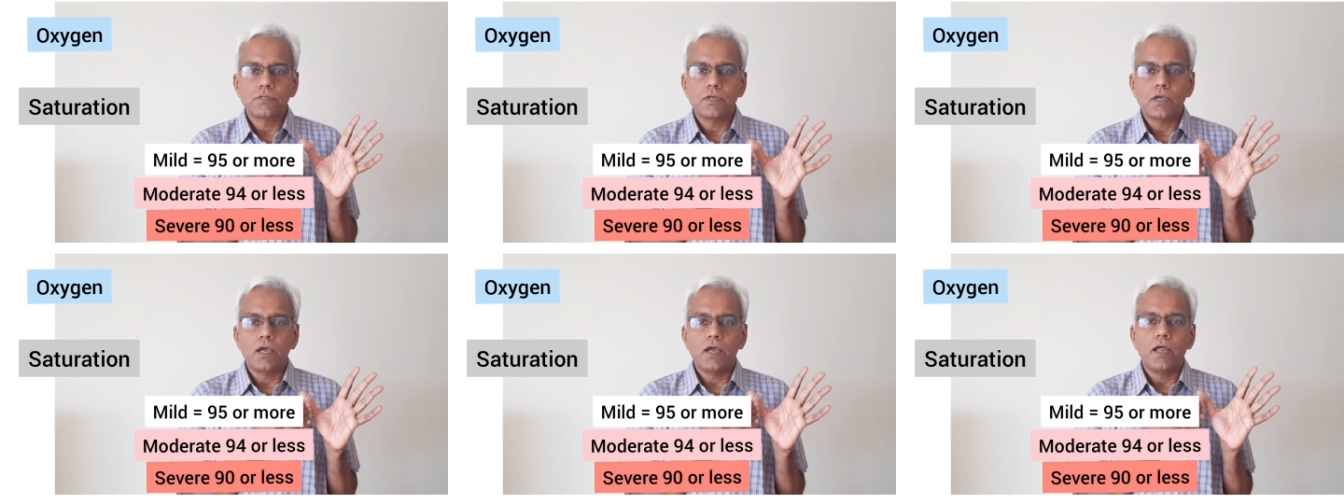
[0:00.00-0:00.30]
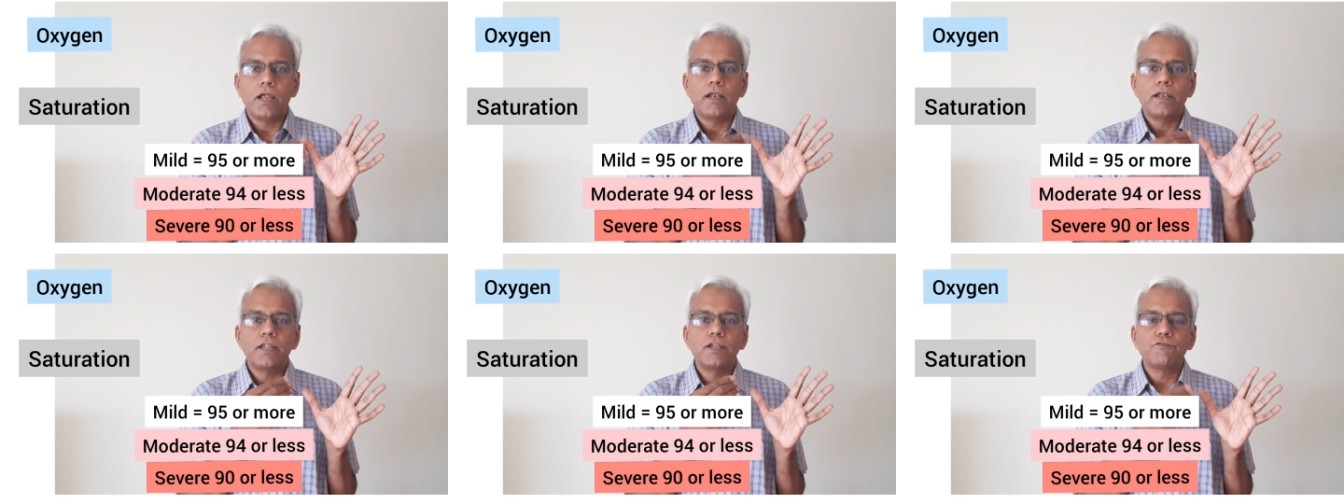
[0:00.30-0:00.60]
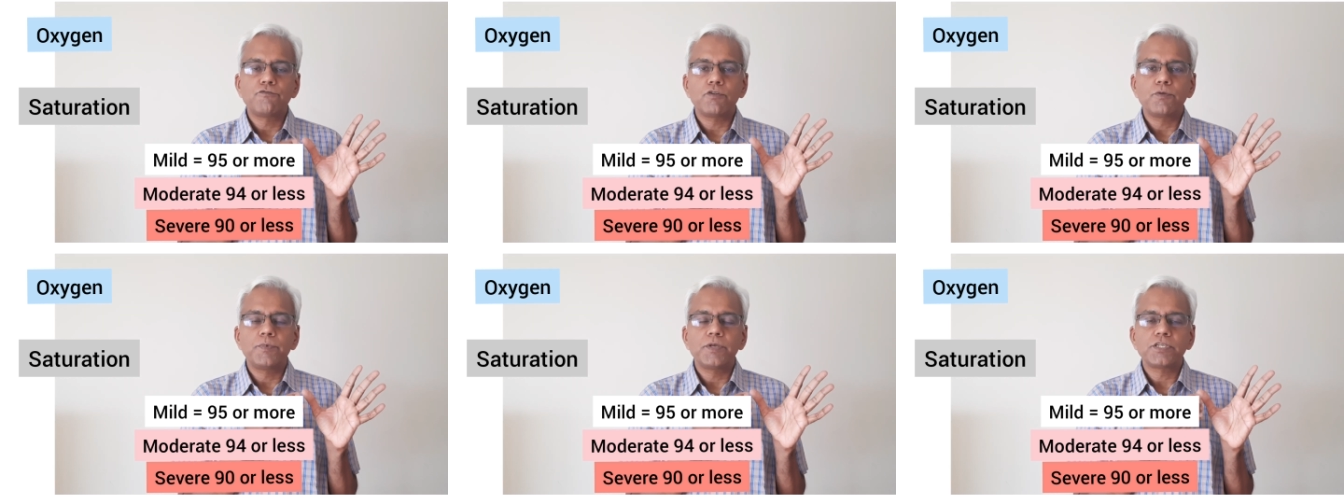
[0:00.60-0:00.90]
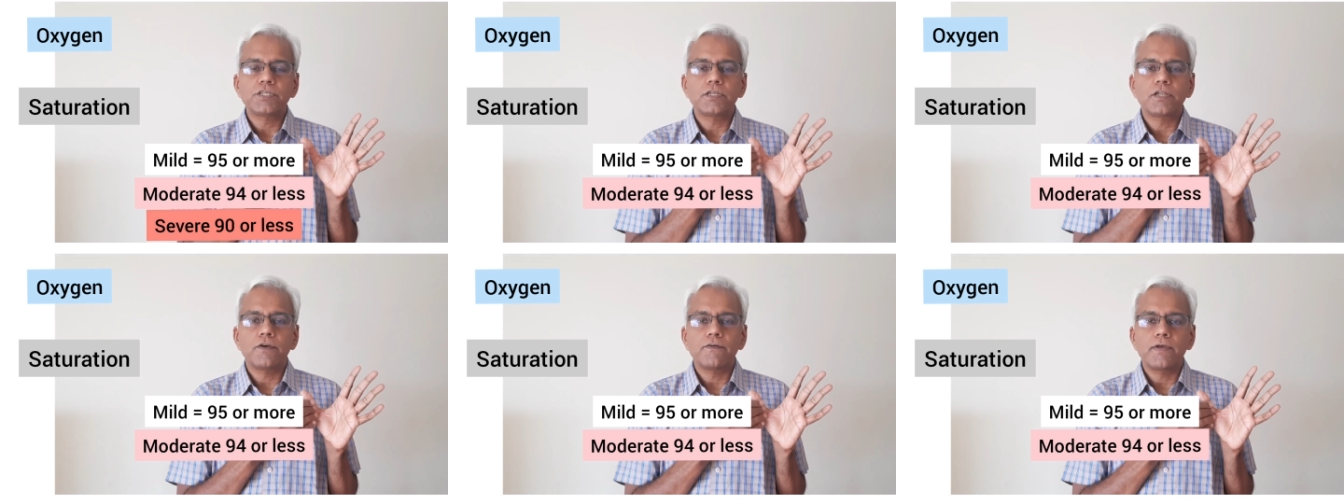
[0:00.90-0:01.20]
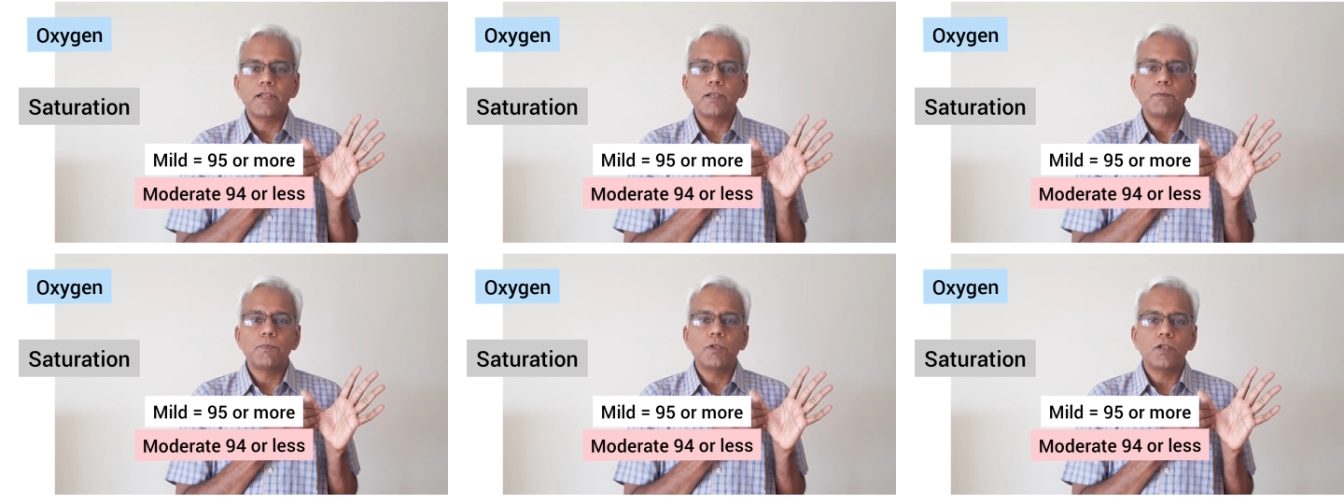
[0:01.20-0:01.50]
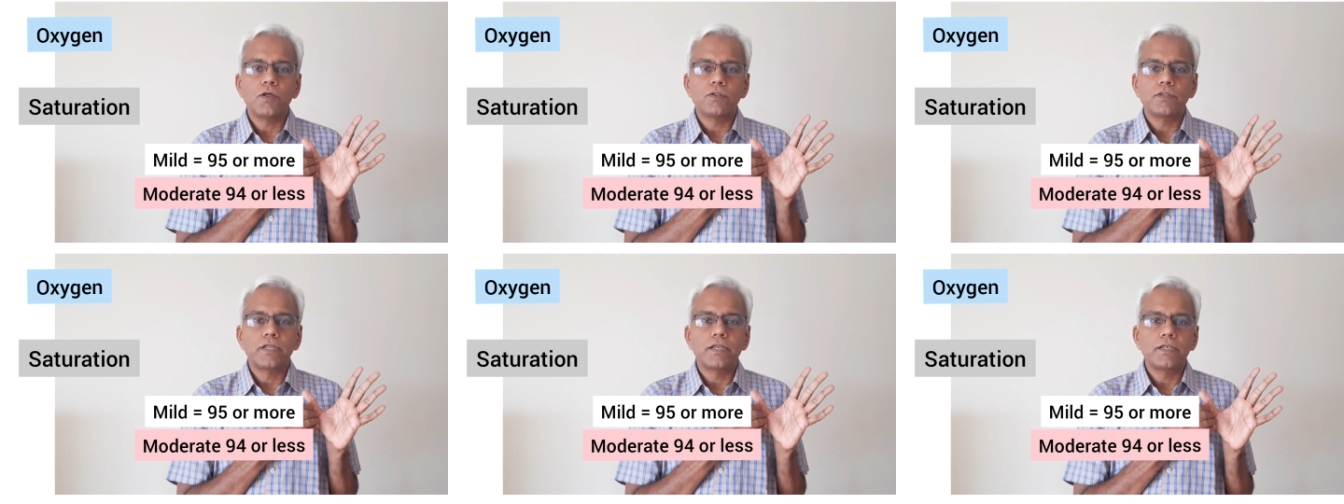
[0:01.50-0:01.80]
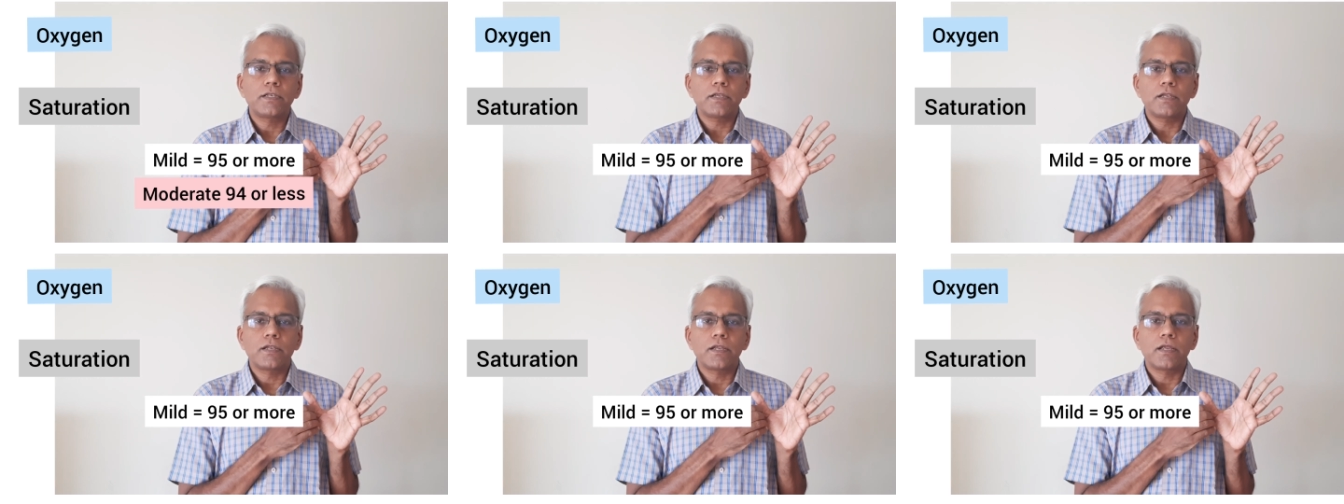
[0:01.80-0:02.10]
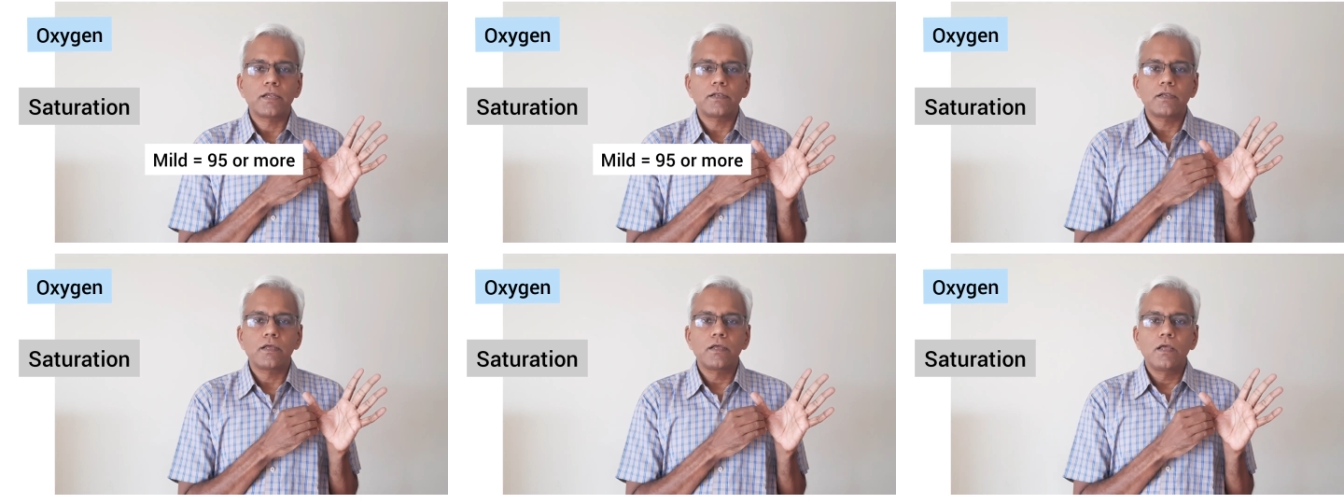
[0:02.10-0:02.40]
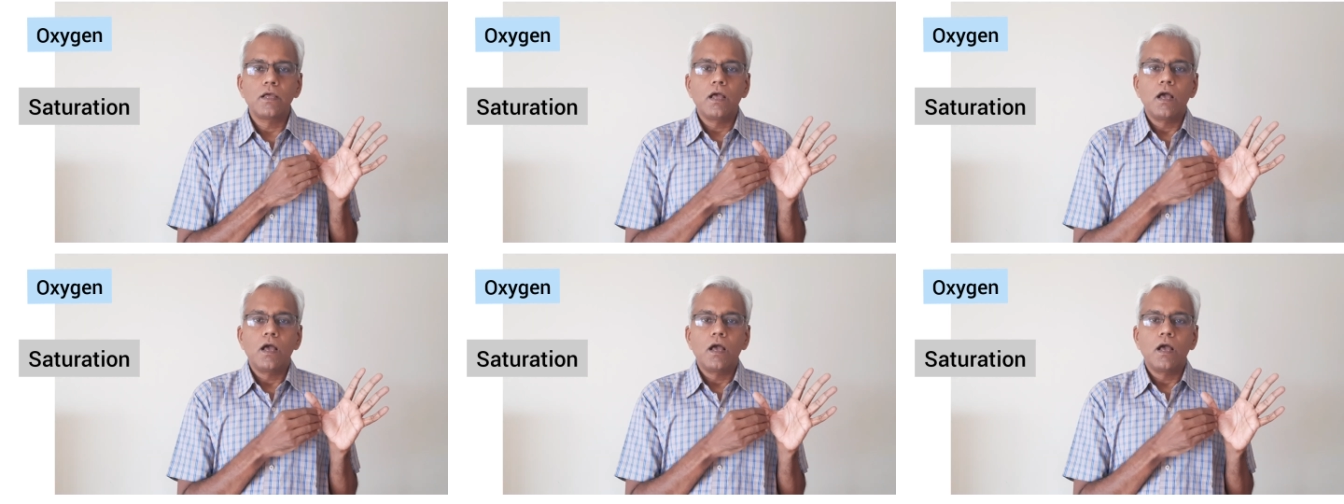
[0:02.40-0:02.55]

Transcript: and information available on the internet